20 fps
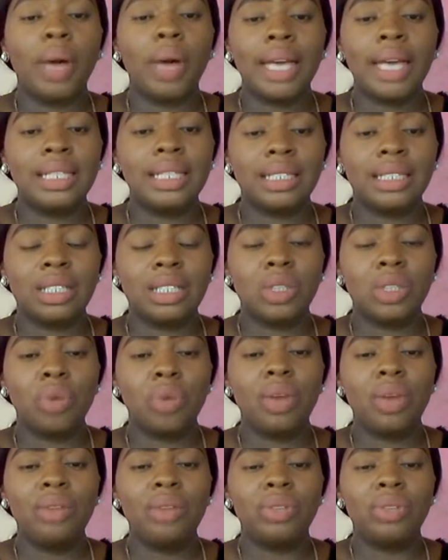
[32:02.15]
ages. It's
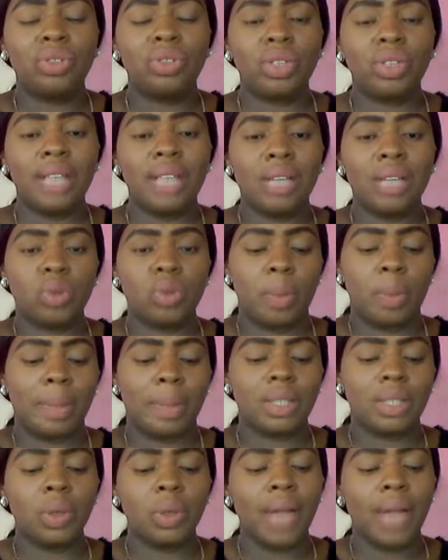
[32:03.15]
not really restricted to a
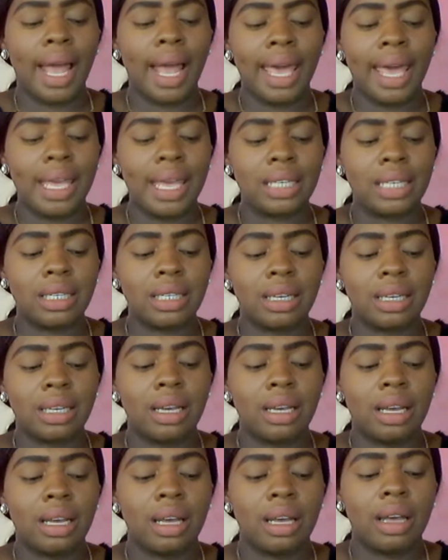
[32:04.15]
particular age,
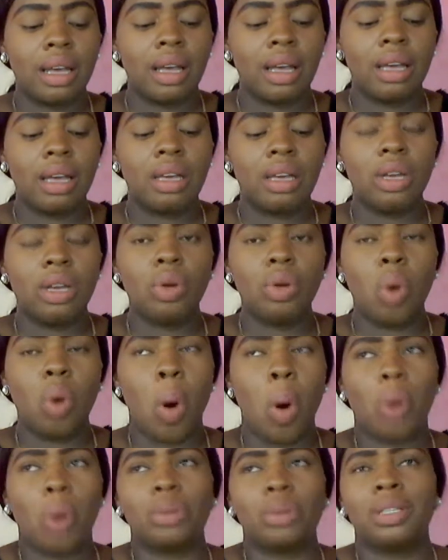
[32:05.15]

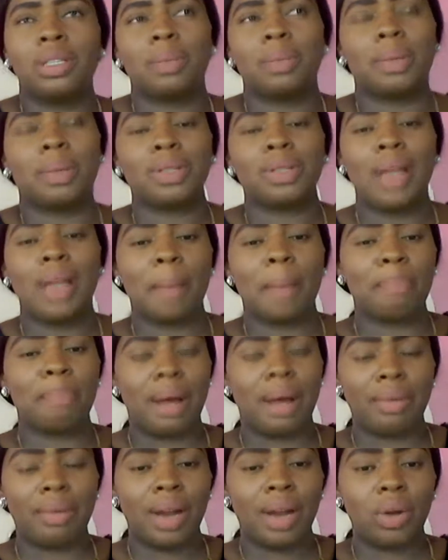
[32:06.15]
or this particular
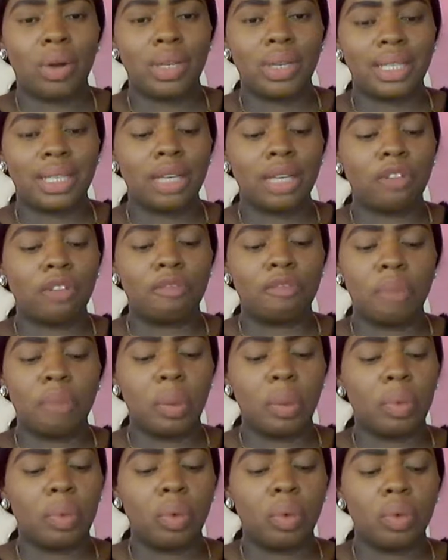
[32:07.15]
background or a set of
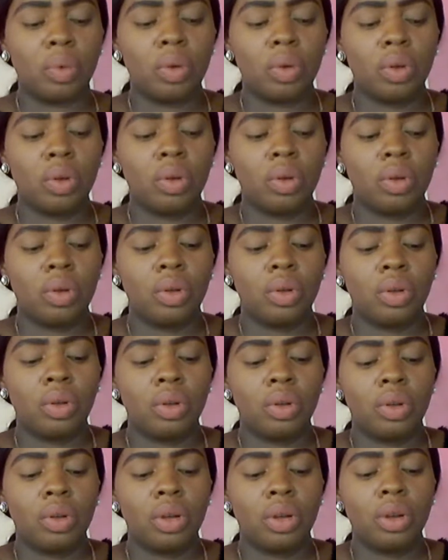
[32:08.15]
people,
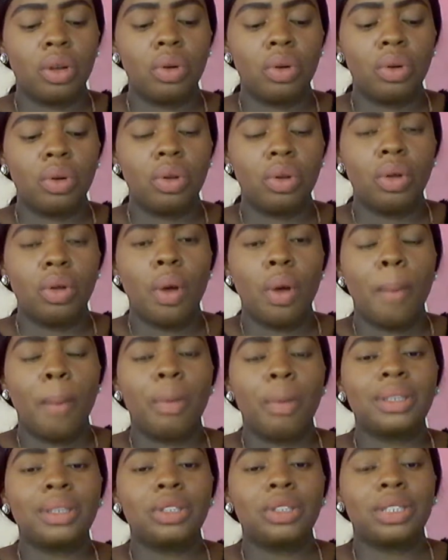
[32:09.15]
you know.
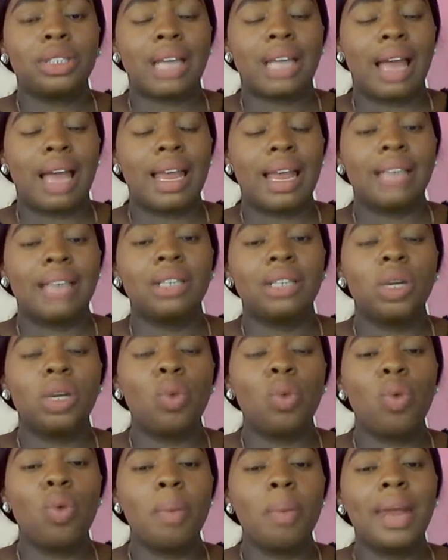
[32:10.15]
But just like I earlier said,
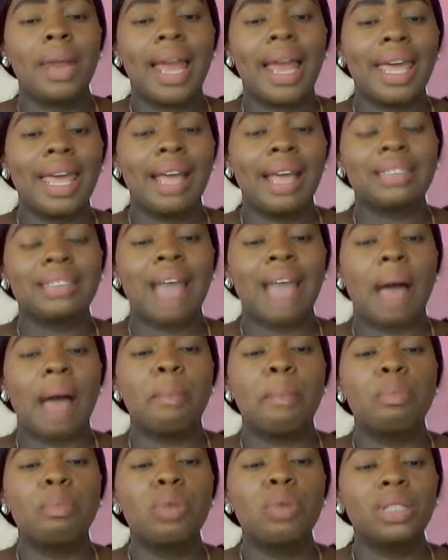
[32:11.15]
the women and girls are
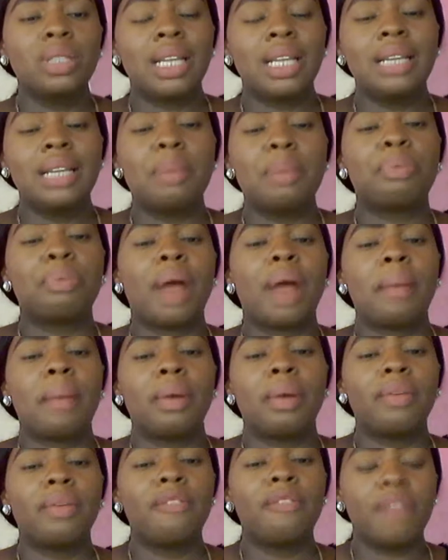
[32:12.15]
mostly the
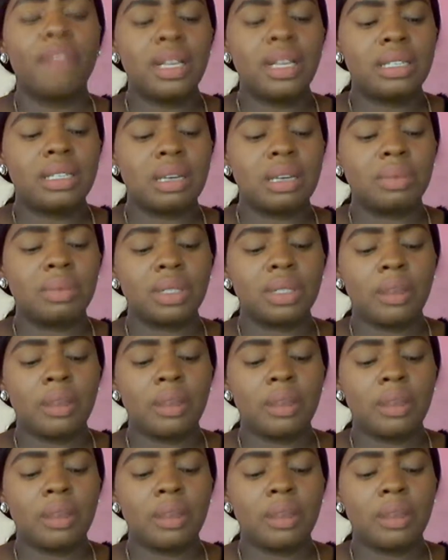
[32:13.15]
primary victims,